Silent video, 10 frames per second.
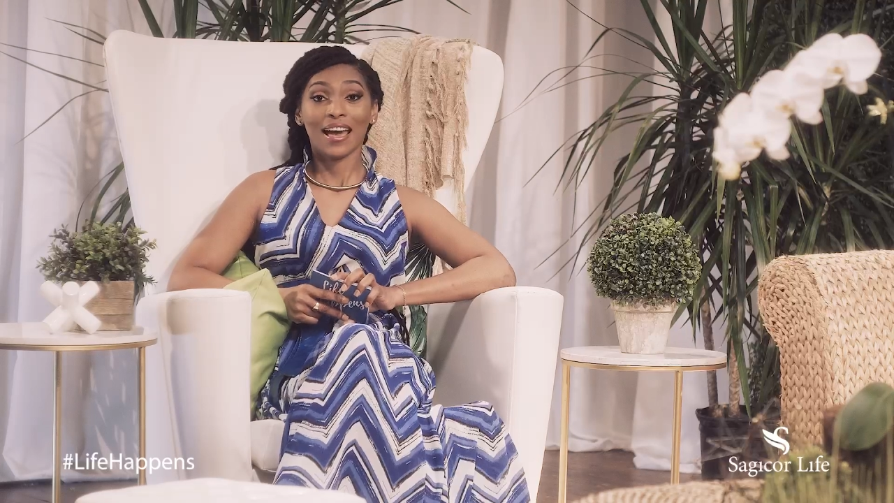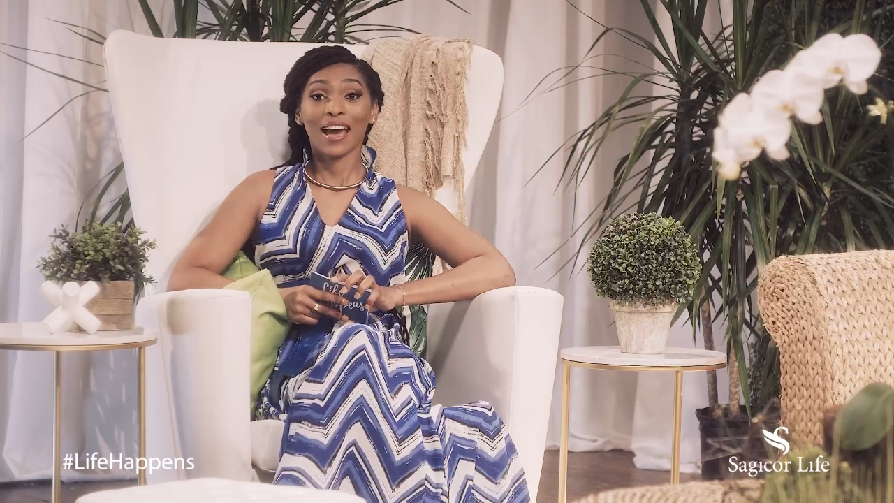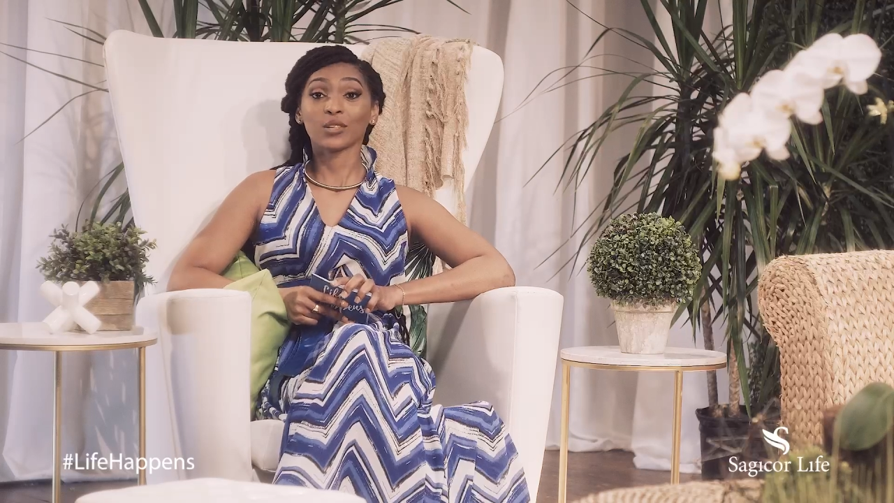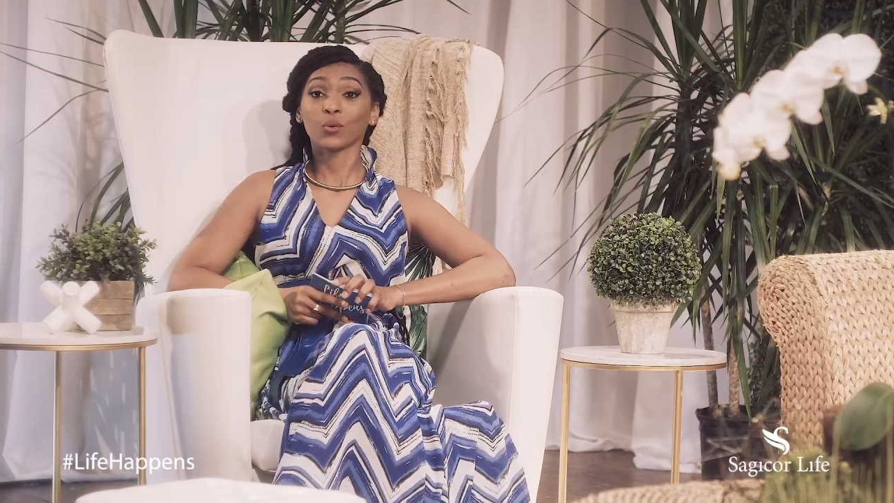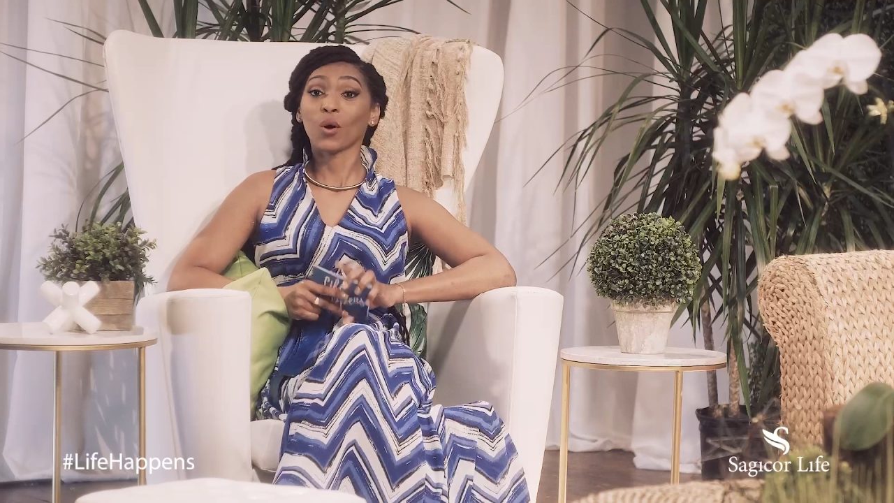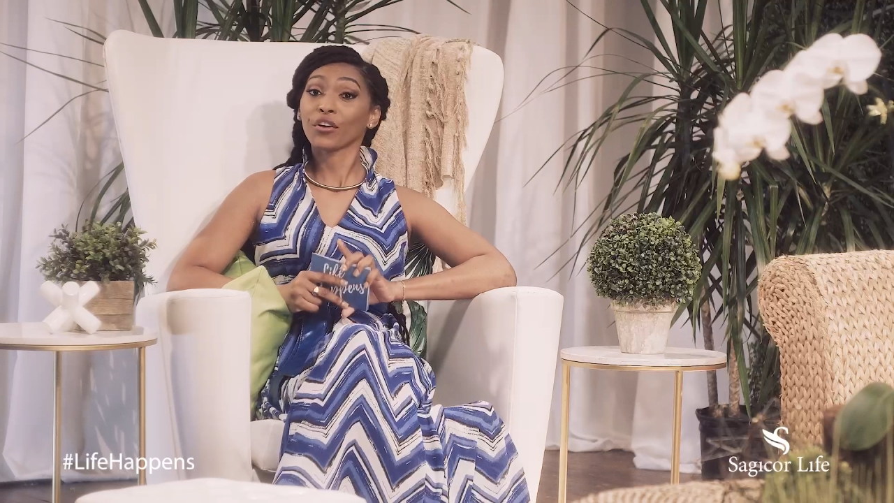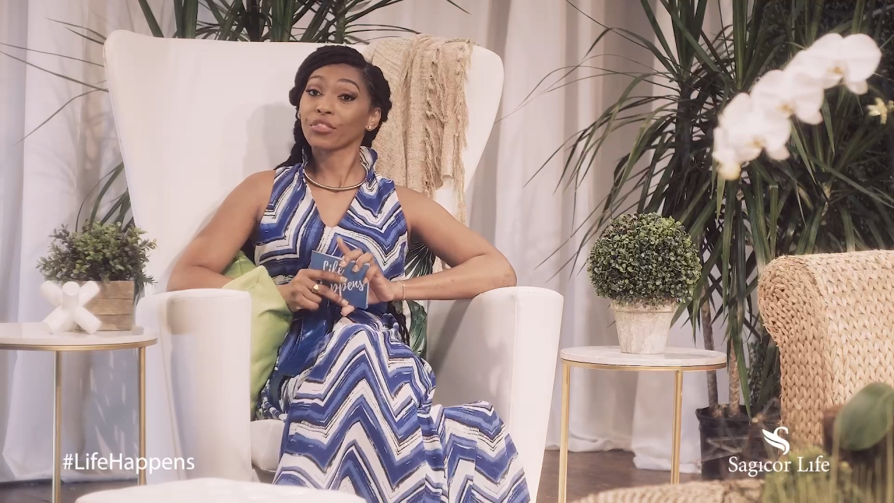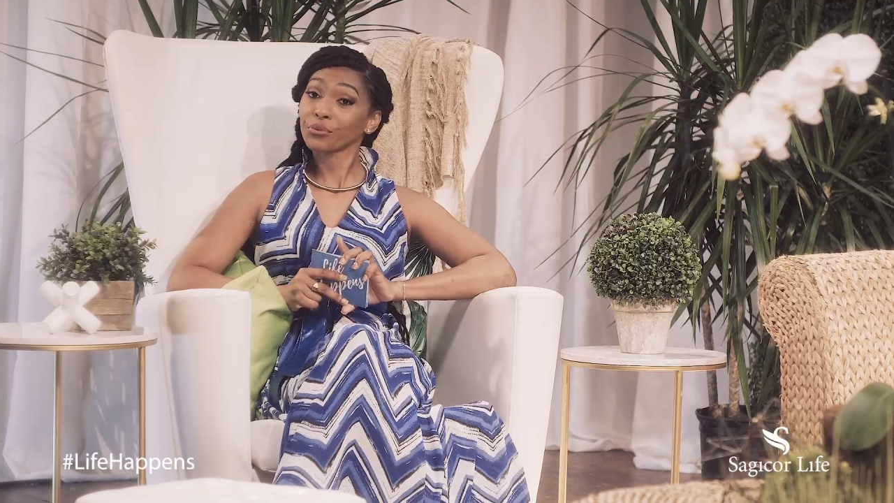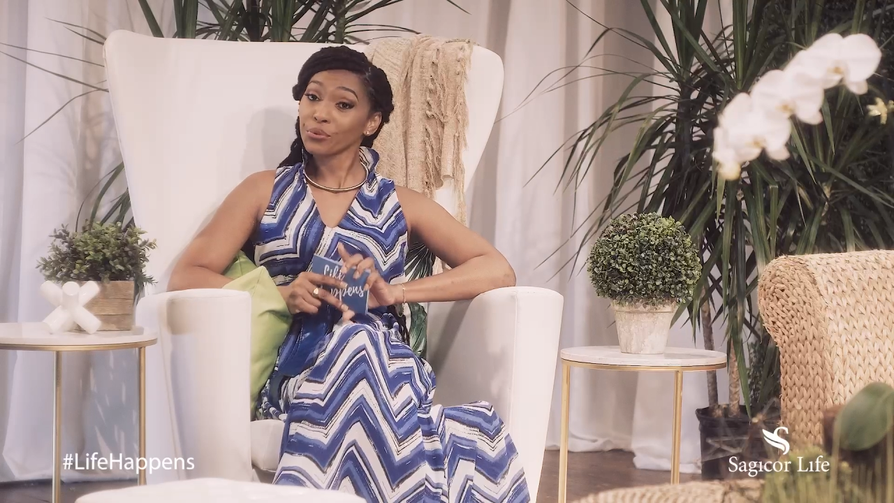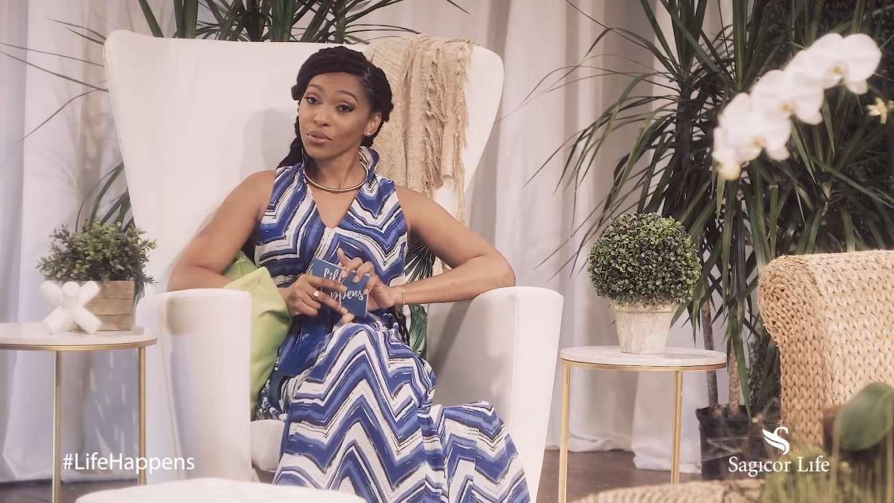and to walk
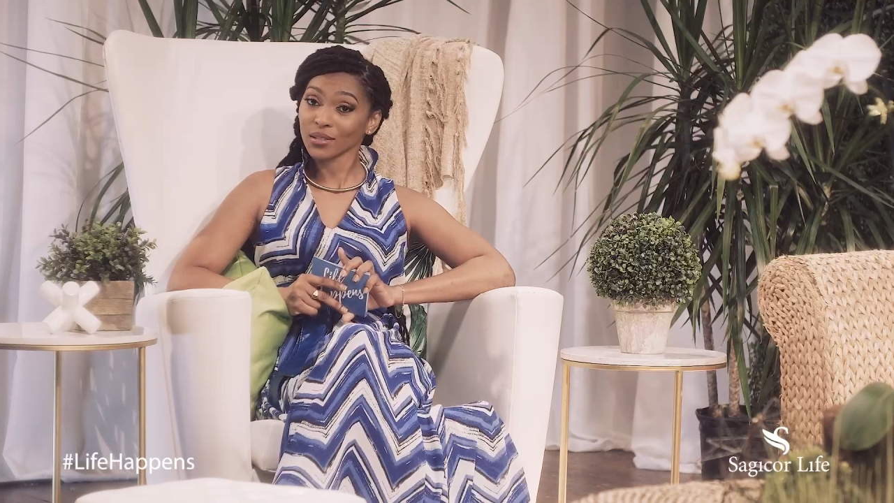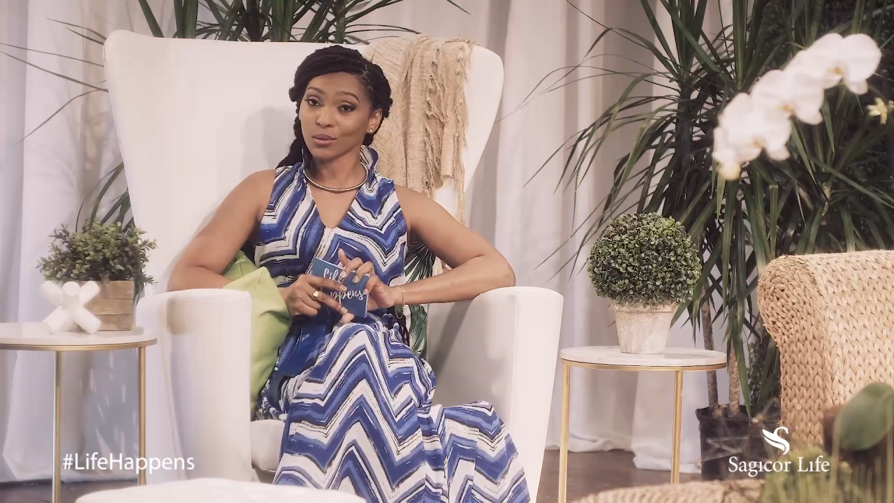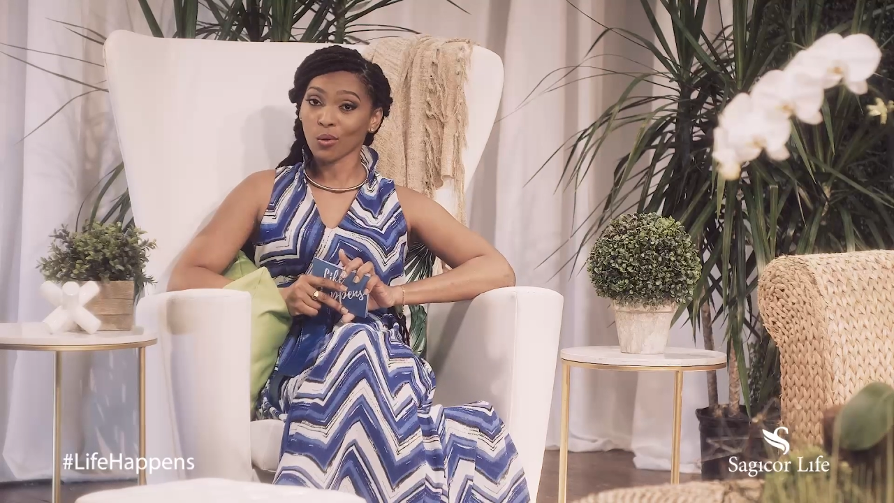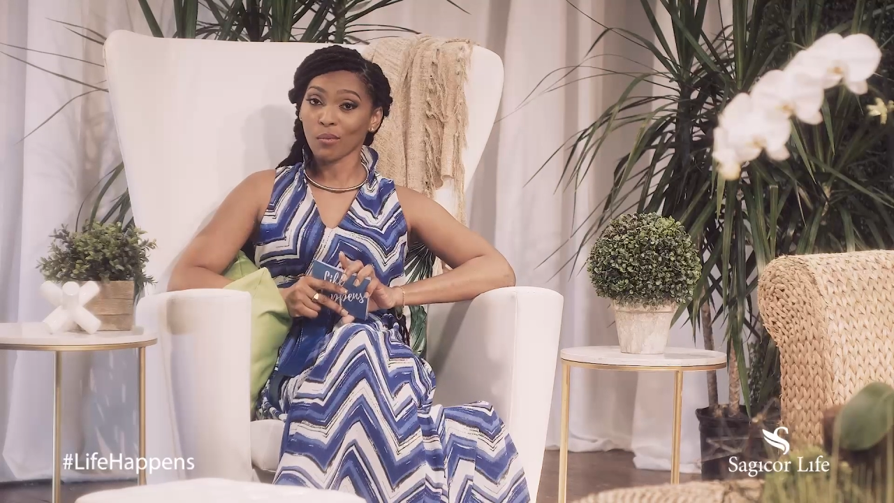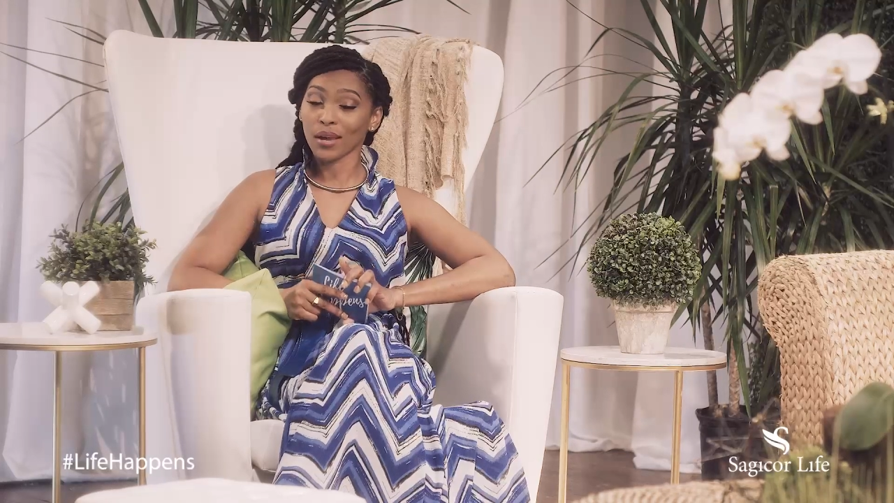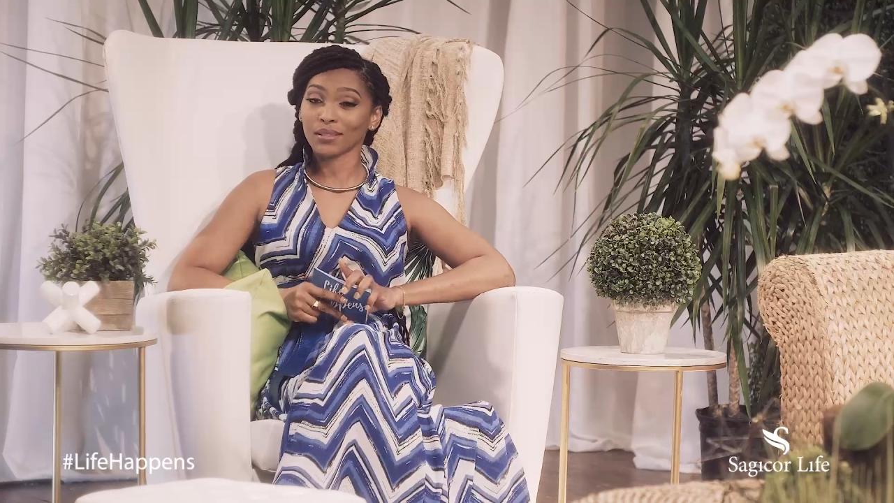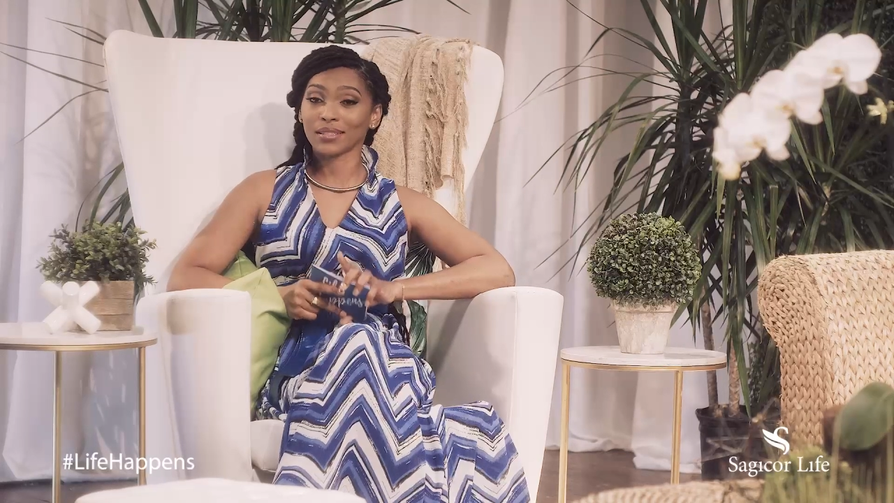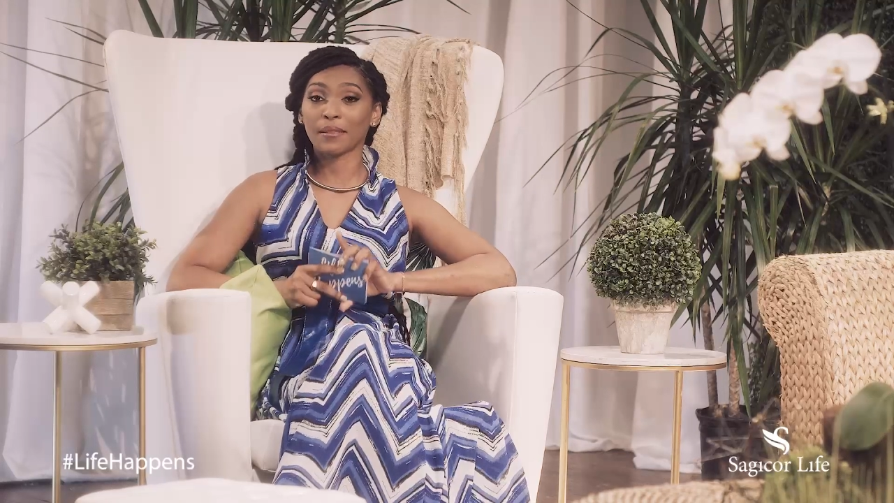through these moments